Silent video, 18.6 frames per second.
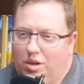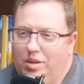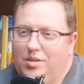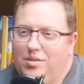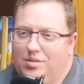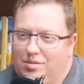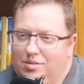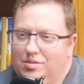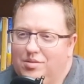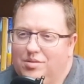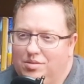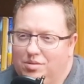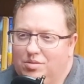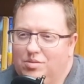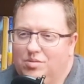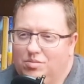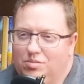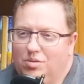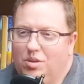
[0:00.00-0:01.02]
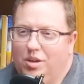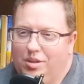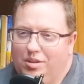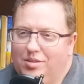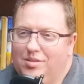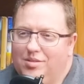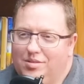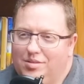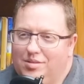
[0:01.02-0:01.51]
I'm familiar with. I've always right. done.
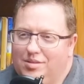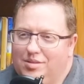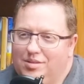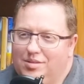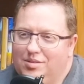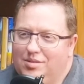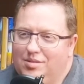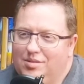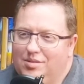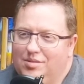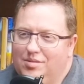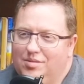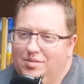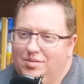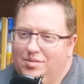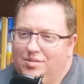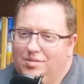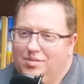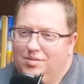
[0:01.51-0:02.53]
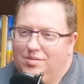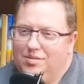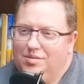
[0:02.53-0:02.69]
I don't want to run the route.